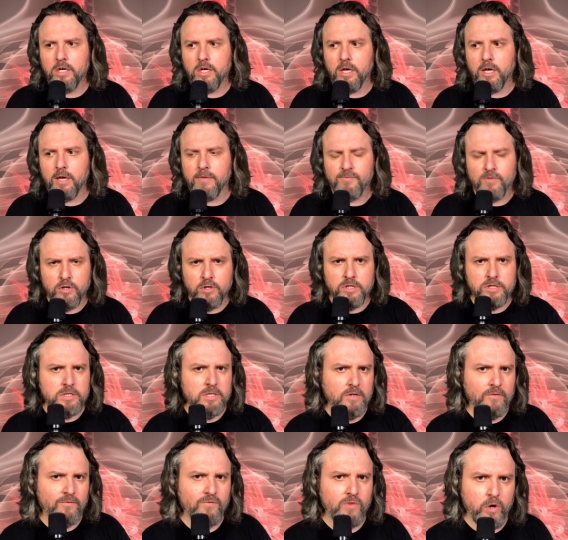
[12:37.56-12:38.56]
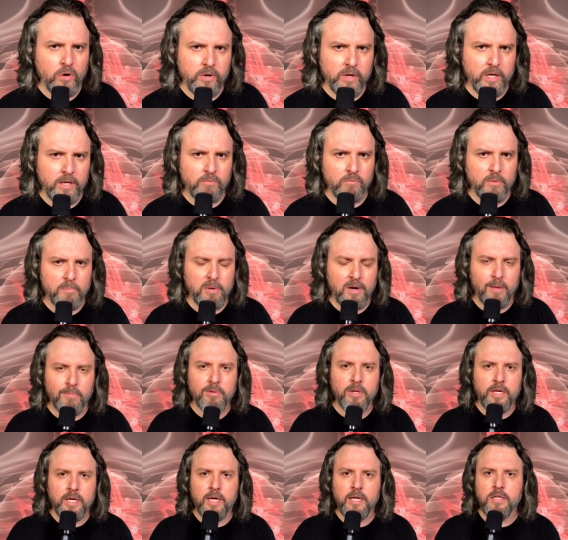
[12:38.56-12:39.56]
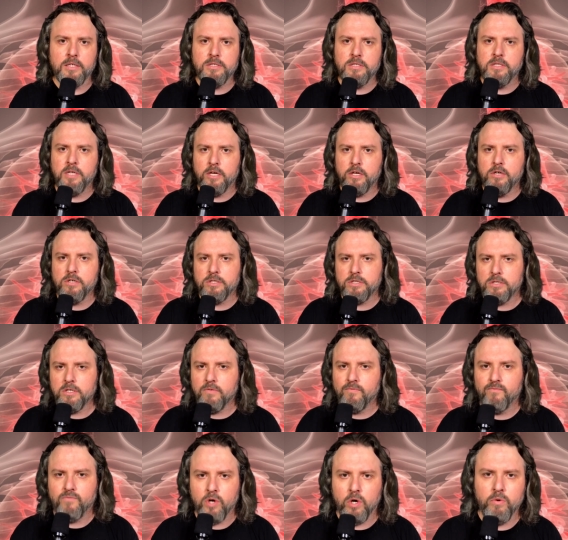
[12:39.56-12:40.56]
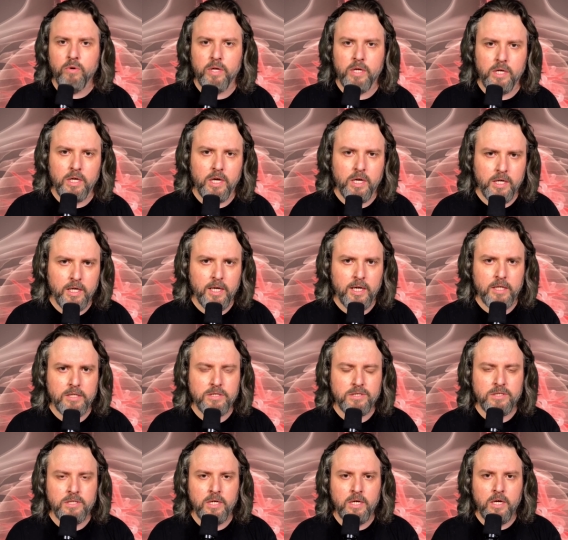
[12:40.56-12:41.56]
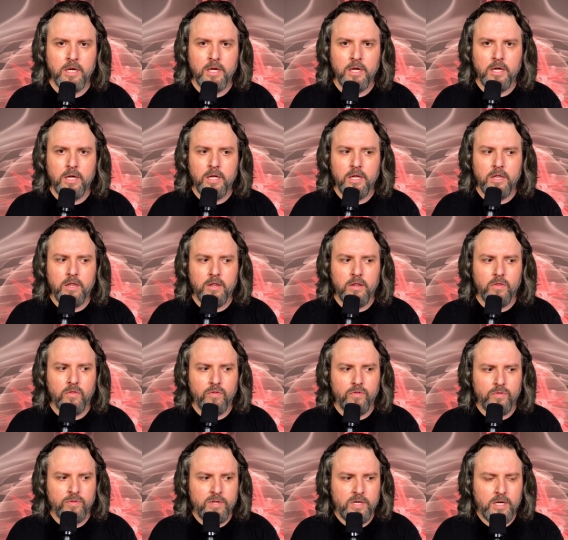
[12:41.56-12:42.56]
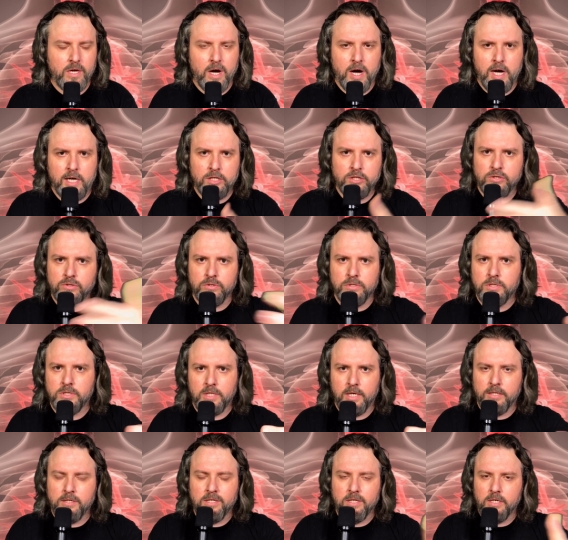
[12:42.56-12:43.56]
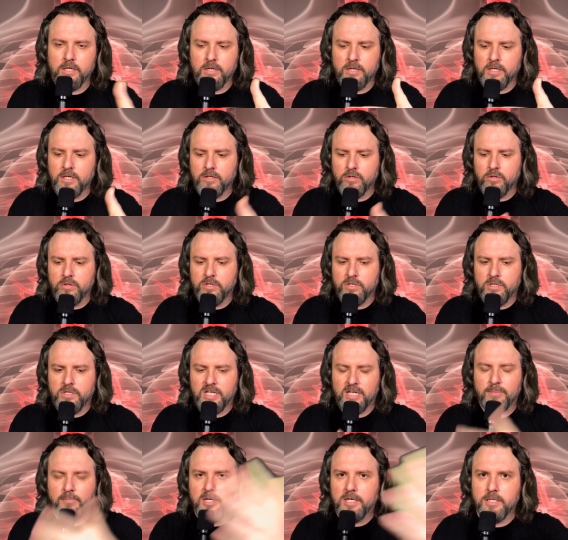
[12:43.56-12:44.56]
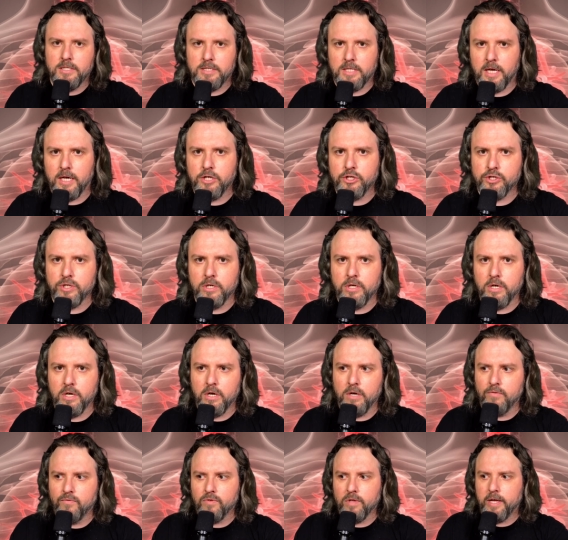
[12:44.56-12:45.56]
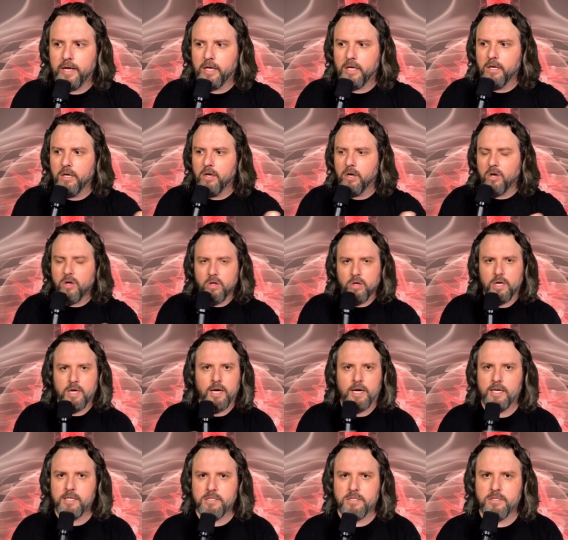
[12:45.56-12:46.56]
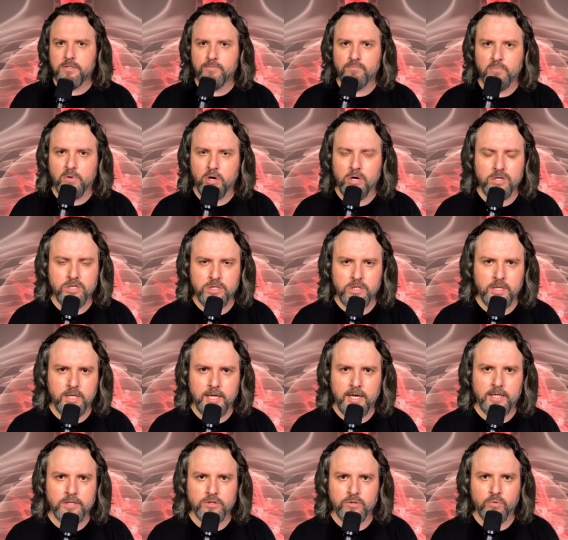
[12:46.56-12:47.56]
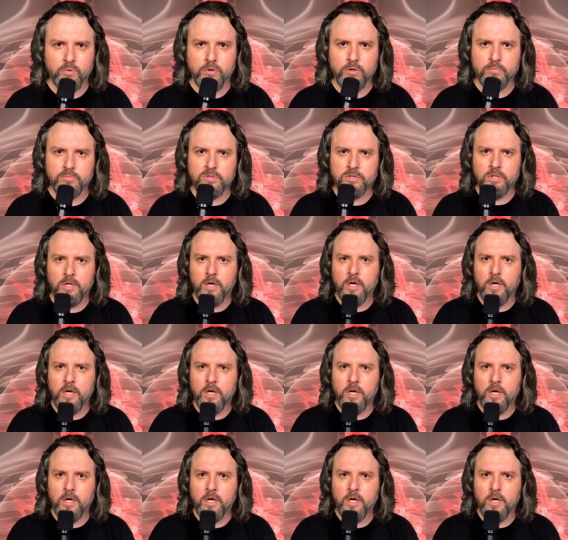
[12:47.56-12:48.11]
if you're still voting Republicans, then you're still voting against the ostras the the demonization of like all kinds of marginalized groups.